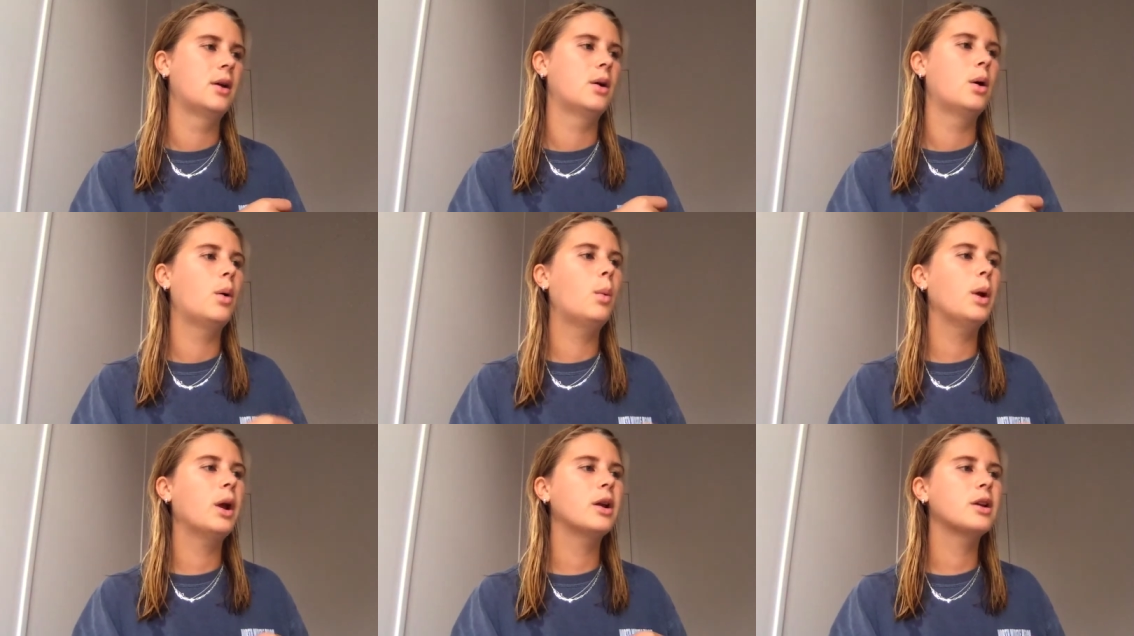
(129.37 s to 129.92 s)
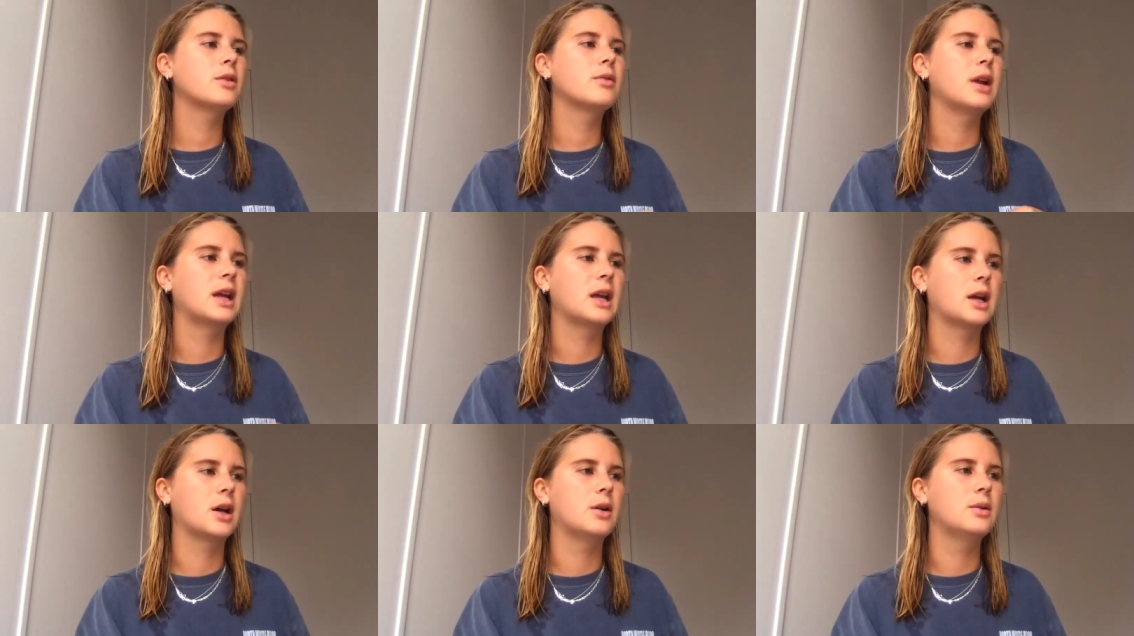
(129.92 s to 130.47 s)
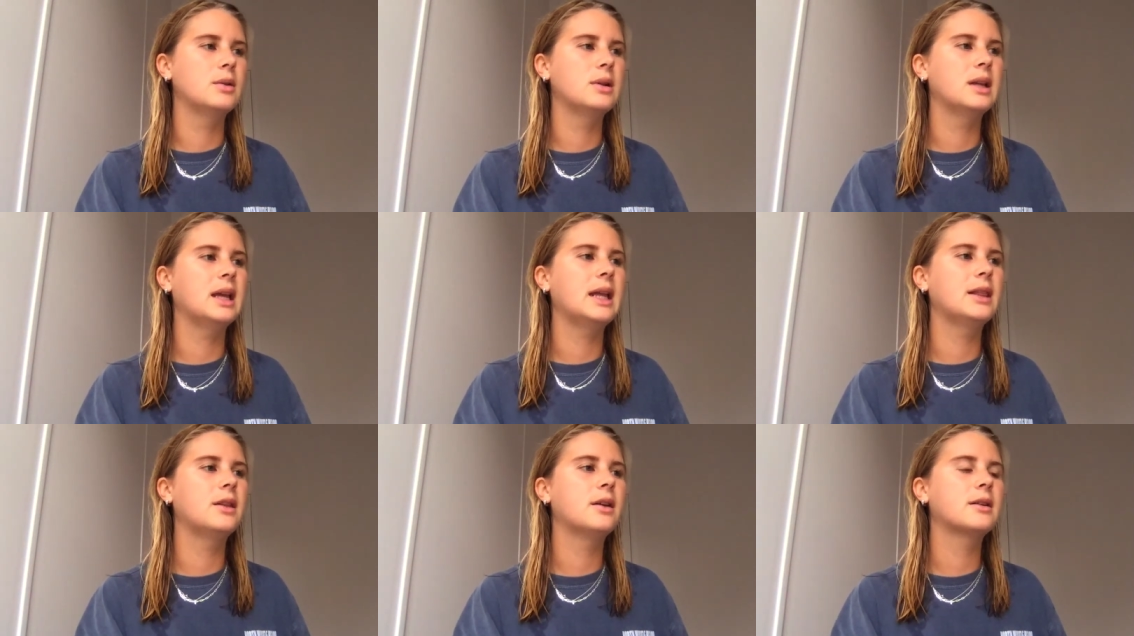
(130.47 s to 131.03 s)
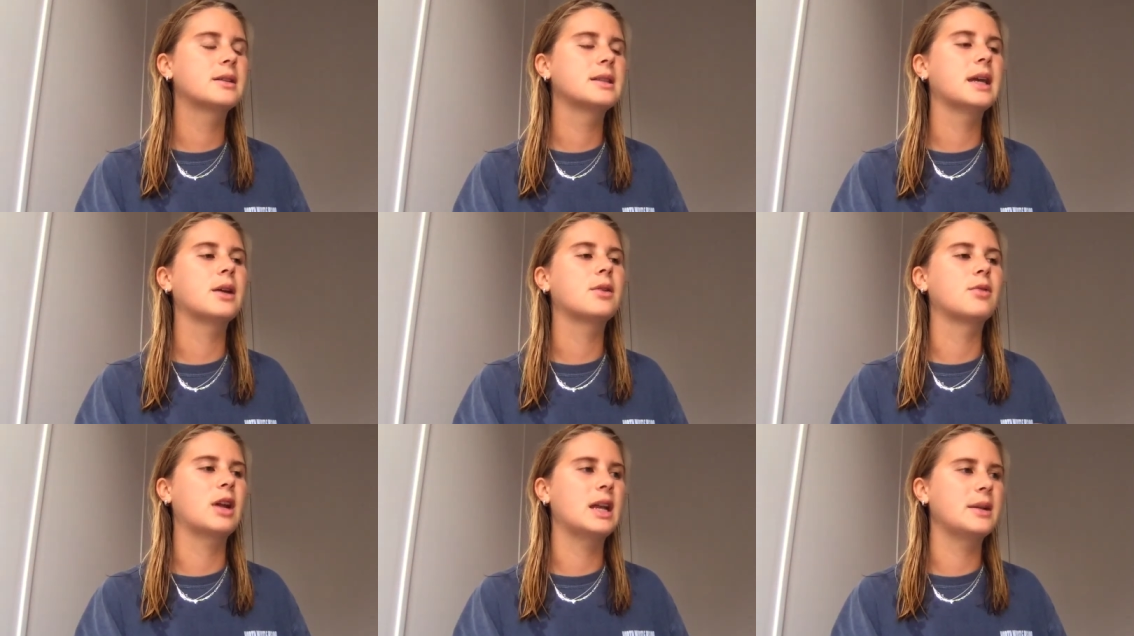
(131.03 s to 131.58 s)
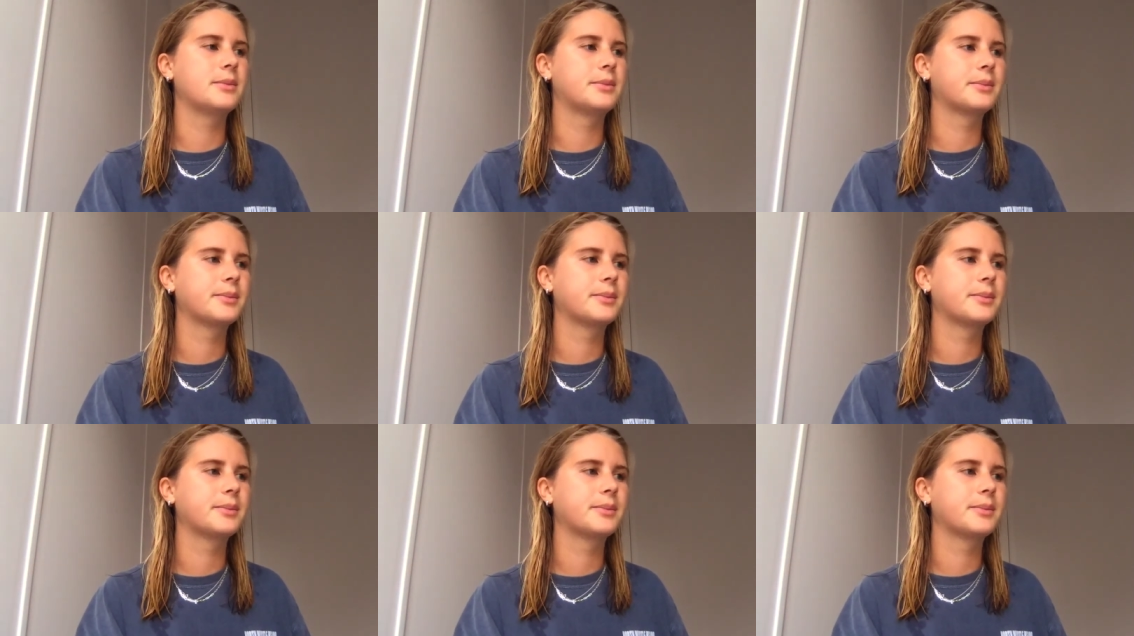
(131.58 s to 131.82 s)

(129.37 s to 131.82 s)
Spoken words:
Wear your raincoat. It looks like rain.